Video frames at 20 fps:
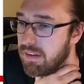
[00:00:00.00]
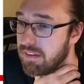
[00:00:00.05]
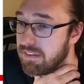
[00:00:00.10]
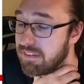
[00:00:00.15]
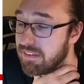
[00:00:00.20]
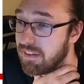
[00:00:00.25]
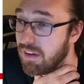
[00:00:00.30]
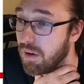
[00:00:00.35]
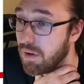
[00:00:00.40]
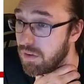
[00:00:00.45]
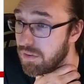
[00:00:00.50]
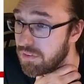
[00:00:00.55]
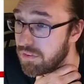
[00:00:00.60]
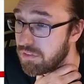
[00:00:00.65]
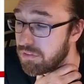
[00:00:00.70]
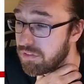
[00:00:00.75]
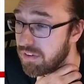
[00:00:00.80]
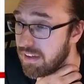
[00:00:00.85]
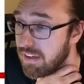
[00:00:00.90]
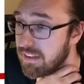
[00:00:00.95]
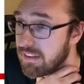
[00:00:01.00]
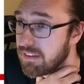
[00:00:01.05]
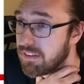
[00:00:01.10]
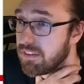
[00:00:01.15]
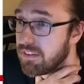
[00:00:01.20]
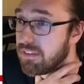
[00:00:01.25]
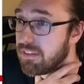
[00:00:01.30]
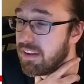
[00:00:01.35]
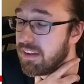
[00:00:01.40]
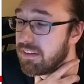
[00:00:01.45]
That also
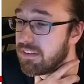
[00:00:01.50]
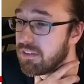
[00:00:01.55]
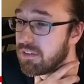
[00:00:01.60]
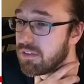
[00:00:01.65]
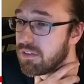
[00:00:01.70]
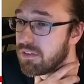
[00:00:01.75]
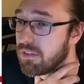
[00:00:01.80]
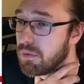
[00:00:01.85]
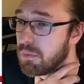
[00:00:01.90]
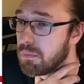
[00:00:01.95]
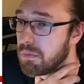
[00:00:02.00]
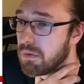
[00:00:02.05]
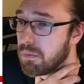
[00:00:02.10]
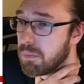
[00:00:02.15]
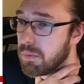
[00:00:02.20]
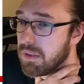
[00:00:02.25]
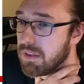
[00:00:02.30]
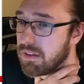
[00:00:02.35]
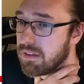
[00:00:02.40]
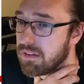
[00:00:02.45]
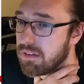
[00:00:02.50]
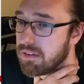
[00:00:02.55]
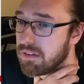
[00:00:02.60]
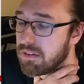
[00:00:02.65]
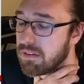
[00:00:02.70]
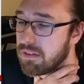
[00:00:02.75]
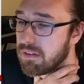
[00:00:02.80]
fails. That's super weird.